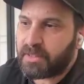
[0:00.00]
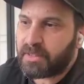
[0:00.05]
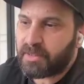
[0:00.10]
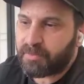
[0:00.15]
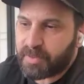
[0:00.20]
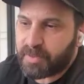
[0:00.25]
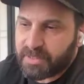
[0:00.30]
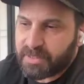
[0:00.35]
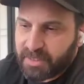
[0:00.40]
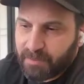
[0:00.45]

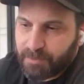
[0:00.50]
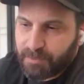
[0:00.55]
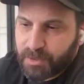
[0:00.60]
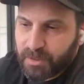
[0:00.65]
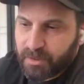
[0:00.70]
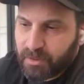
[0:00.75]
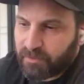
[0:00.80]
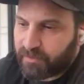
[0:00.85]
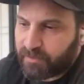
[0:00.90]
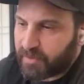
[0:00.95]
the
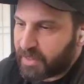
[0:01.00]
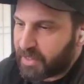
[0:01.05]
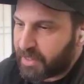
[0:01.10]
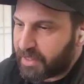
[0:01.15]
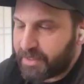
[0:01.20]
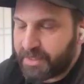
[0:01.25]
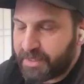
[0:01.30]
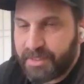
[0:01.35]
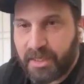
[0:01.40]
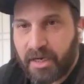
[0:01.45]
perception of
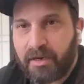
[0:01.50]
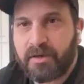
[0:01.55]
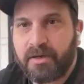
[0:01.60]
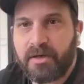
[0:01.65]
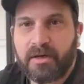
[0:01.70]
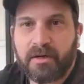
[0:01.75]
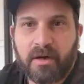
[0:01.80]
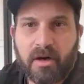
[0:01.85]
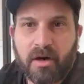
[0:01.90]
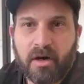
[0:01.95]
a
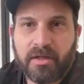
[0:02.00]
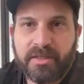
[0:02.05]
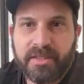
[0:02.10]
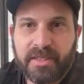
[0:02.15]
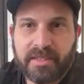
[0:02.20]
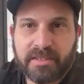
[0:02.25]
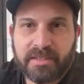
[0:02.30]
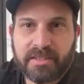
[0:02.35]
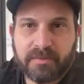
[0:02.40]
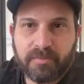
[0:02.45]
younger
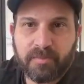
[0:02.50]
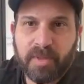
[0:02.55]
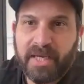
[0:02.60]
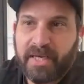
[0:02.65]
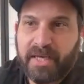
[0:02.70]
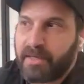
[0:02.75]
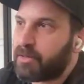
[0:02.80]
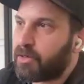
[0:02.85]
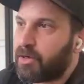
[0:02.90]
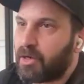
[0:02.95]
audience
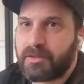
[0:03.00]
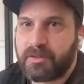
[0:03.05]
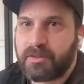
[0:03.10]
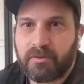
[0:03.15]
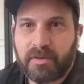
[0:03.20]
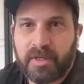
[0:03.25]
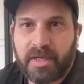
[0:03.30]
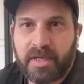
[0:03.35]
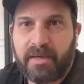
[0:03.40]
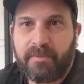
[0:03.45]
playing
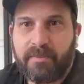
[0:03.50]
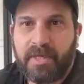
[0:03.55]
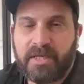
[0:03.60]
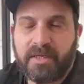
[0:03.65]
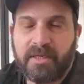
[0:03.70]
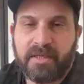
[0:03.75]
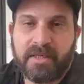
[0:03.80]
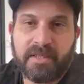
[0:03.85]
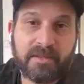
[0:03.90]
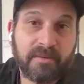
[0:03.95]
console
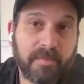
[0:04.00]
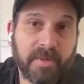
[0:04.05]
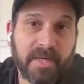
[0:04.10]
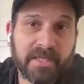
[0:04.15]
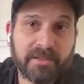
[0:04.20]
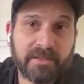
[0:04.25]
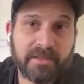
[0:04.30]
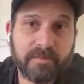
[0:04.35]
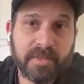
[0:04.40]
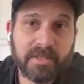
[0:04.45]
gaming in the
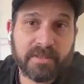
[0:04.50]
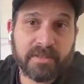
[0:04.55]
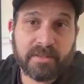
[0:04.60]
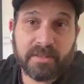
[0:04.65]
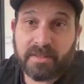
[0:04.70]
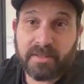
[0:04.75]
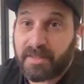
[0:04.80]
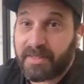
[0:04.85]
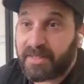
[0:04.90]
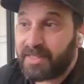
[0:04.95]
basement,
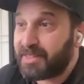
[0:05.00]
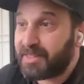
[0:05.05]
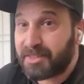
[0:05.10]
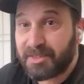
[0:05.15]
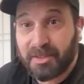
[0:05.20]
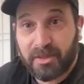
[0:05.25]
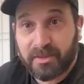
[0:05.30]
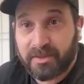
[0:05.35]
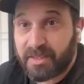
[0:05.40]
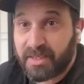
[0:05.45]

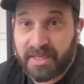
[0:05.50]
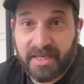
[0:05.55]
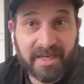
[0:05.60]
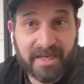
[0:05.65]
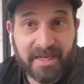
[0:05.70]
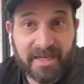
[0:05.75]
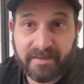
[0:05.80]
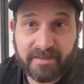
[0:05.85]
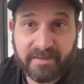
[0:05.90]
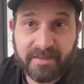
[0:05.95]
it's not the
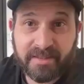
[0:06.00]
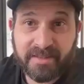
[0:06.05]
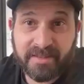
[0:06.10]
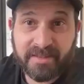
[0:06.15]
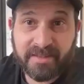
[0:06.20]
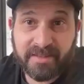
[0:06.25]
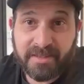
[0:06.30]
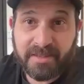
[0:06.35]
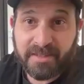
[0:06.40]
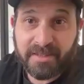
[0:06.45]
reality.
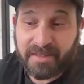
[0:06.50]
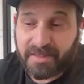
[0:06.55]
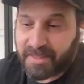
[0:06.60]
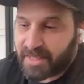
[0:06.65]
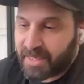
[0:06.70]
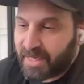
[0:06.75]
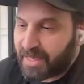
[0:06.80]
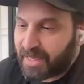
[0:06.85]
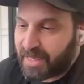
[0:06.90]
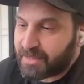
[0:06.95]
The
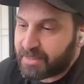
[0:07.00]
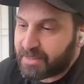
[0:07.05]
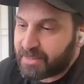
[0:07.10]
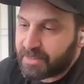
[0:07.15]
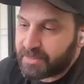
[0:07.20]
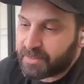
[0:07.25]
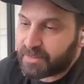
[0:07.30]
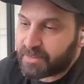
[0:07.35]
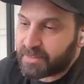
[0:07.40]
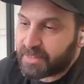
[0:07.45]
reality
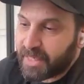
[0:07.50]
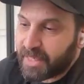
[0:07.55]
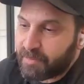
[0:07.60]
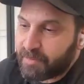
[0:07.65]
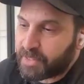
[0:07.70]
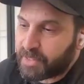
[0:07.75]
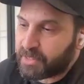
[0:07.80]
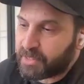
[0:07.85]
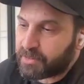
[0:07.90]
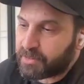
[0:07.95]
is that
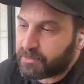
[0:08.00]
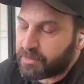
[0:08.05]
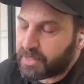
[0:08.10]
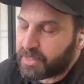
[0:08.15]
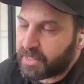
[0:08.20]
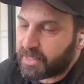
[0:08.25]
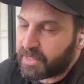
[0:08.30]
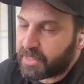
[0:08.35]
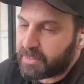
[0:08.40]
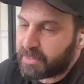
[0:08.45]
gaming
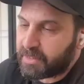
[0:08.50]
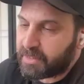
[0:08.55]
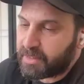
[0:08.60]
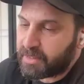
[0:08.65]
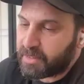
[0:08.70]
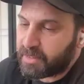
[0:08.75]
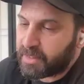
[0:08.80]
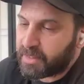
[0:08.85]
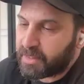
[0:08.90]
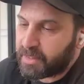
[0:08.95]
today,
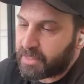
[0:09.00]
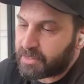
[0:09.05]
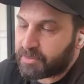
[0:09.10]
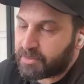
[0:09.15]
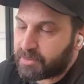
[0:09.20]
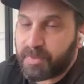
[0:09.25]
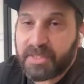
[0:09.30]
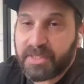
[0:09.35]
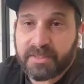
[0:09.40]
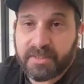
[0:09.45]
and it's
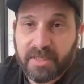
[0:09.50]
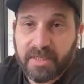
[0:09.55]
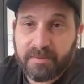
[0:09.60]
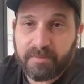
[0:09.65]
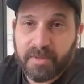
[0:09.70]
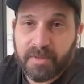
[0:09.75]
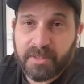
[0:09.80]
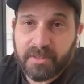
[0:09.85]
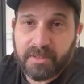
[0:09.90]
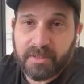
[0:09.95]
a big
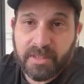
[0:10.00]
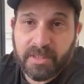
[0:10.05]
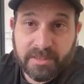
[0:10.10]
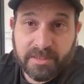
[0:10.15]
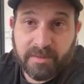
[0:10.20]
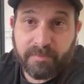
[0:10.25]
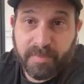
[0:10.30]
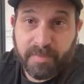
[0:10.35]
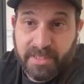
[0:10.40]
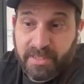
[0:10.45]
statement, it's
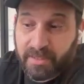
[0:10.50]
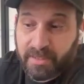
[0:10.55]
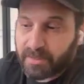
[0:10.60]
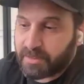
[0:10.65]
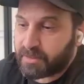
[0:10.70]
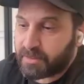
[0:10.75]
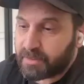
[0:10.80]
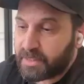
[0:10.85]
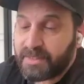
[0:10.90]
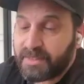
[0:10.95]
the
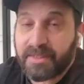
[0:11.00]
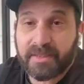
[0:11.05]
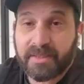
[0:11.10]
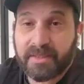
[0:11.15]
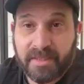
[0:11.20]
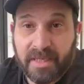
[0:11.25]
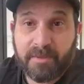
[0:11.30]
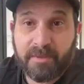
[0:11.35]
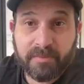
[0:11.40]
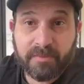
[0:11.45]
biggest
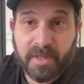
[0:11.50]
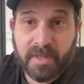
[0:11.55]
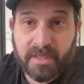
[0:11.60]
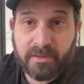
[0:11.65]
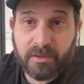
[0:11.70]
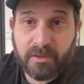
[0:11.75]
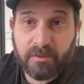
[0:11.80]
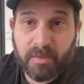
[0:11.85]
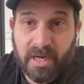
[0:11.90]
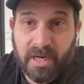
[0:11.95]
entertainment
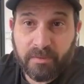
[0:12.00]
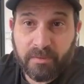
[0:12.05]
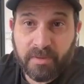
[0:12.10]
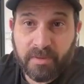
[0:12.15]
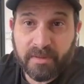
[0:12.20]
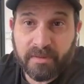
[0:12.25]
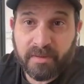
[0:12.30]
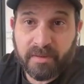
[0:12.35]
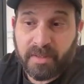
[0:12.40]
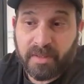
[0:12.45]
medium out
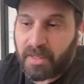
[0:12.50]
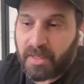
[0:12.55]
there.